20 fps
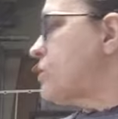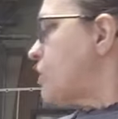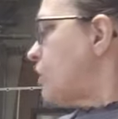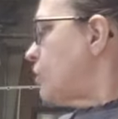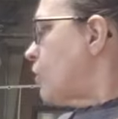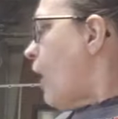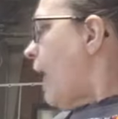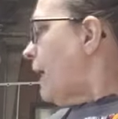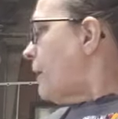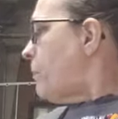a
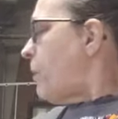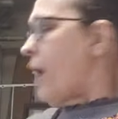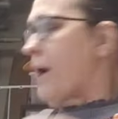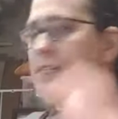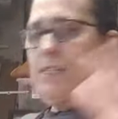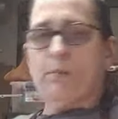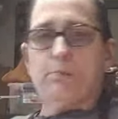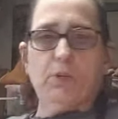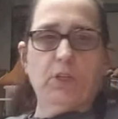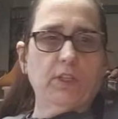lot of
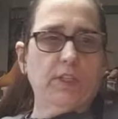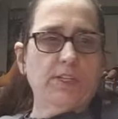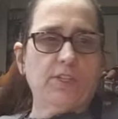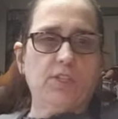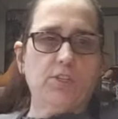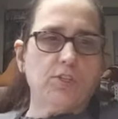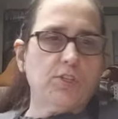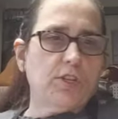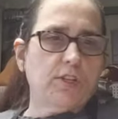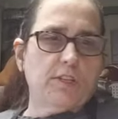
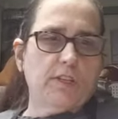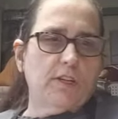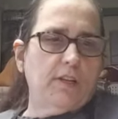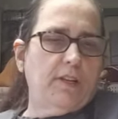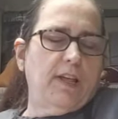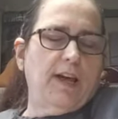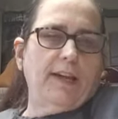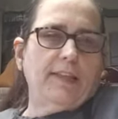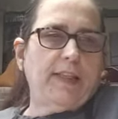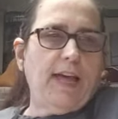possibilities. There's
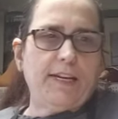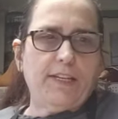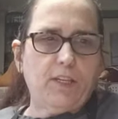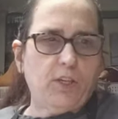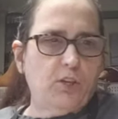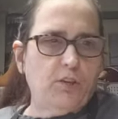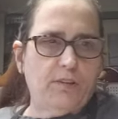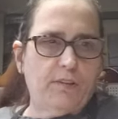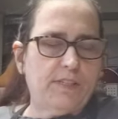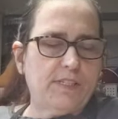like
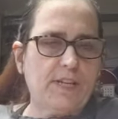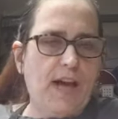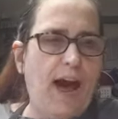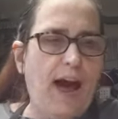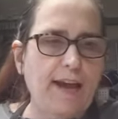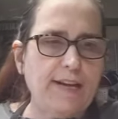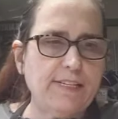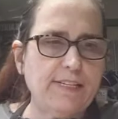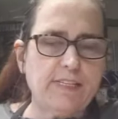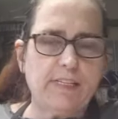the
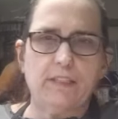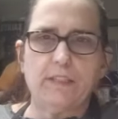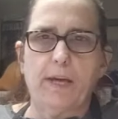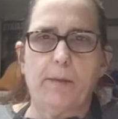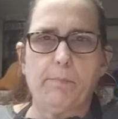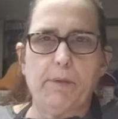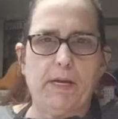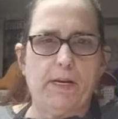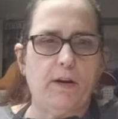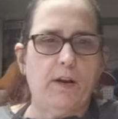sky is the
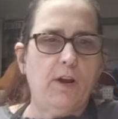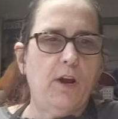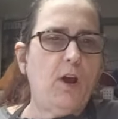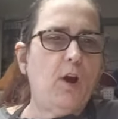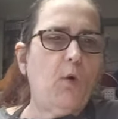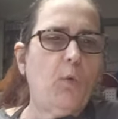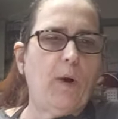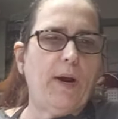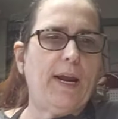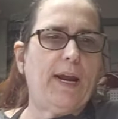limit
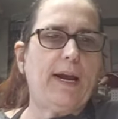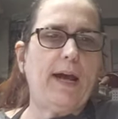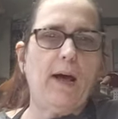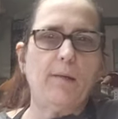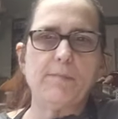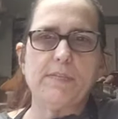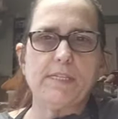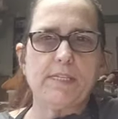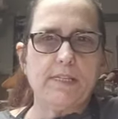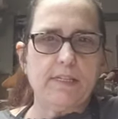when it
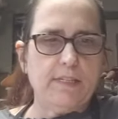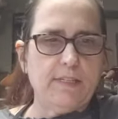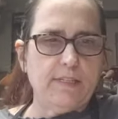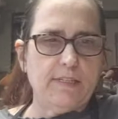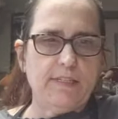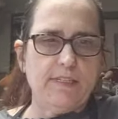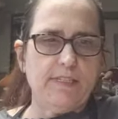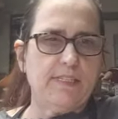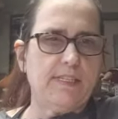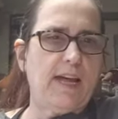comes to the
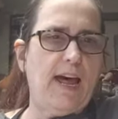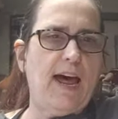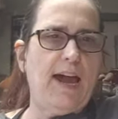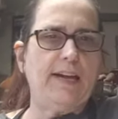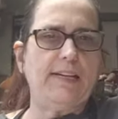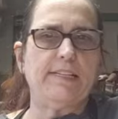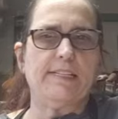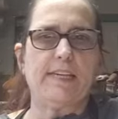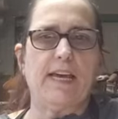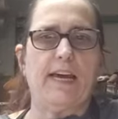
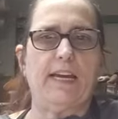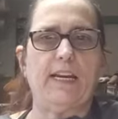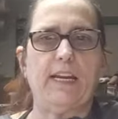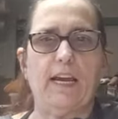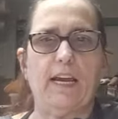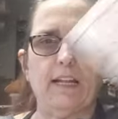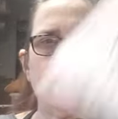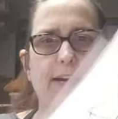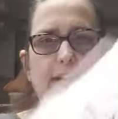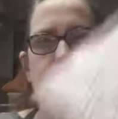designs. And
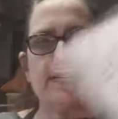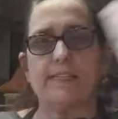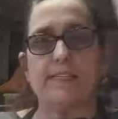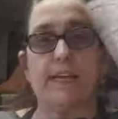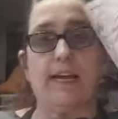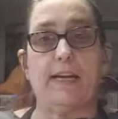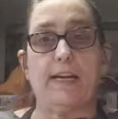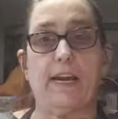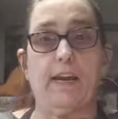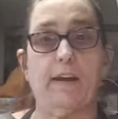like I
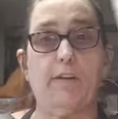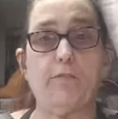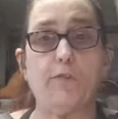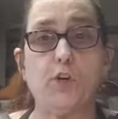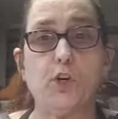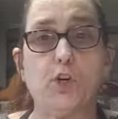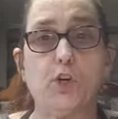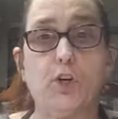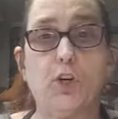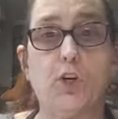said, if
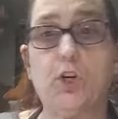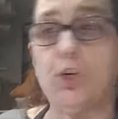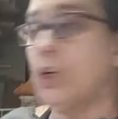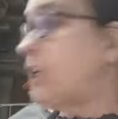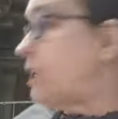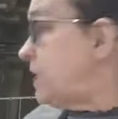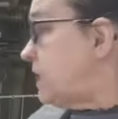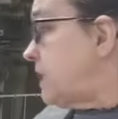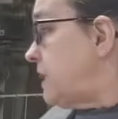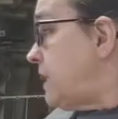you're
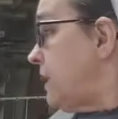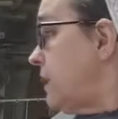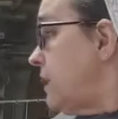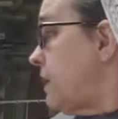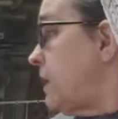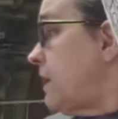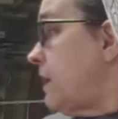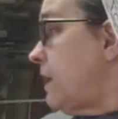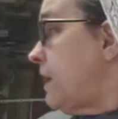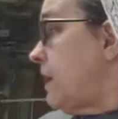good,
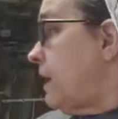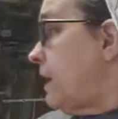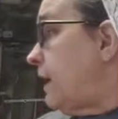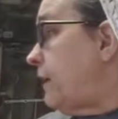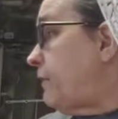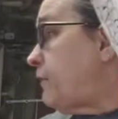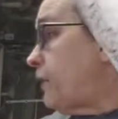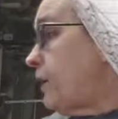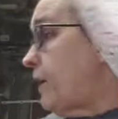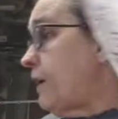
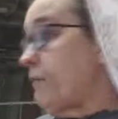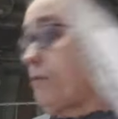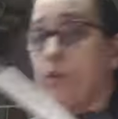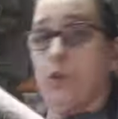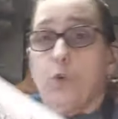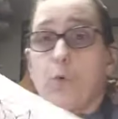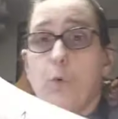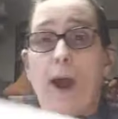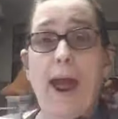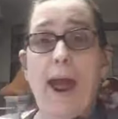if
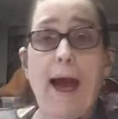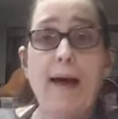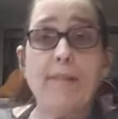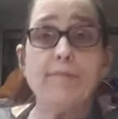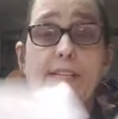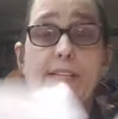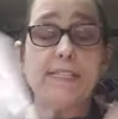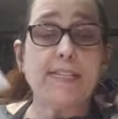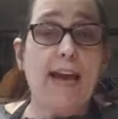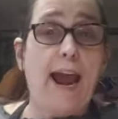you
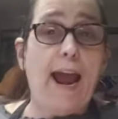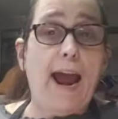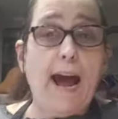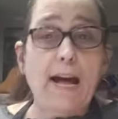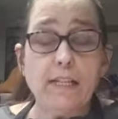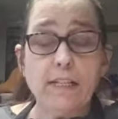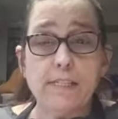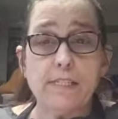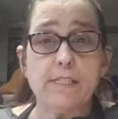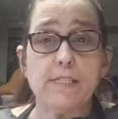have the
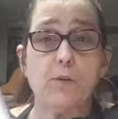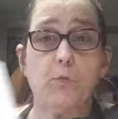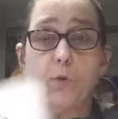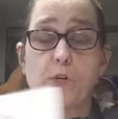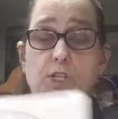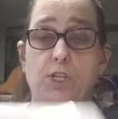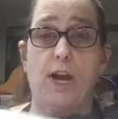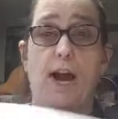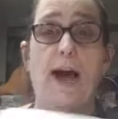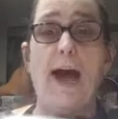talent,
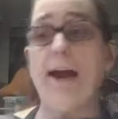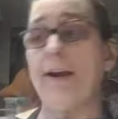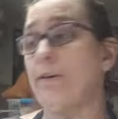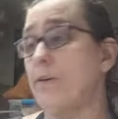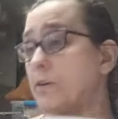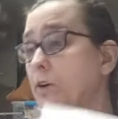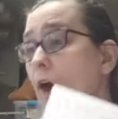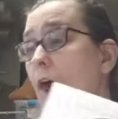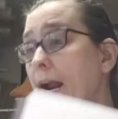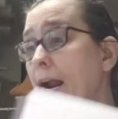which I
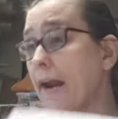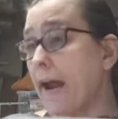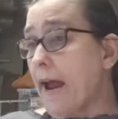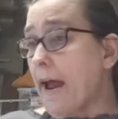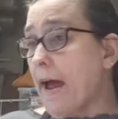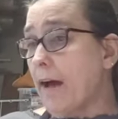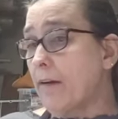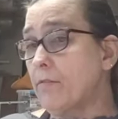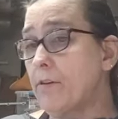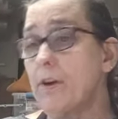do not
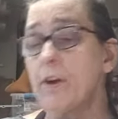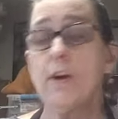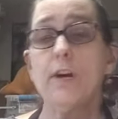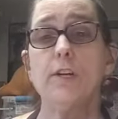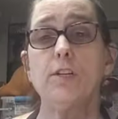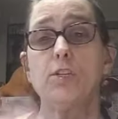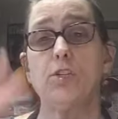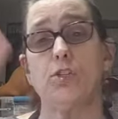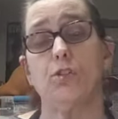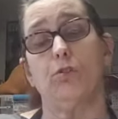have,
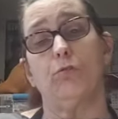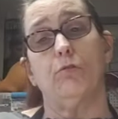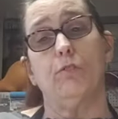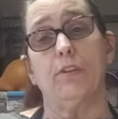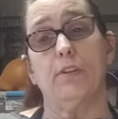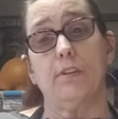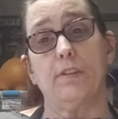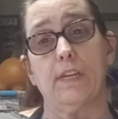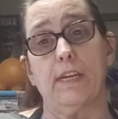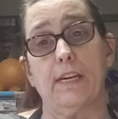to do
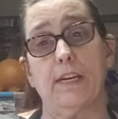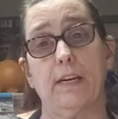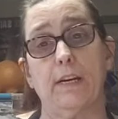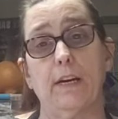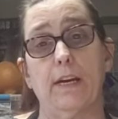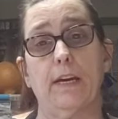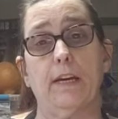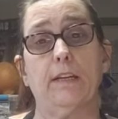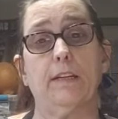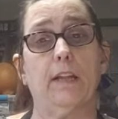the thing
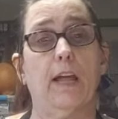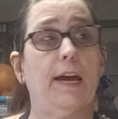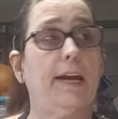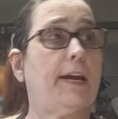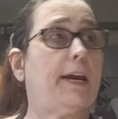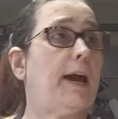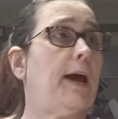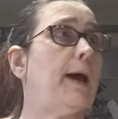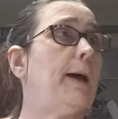in like,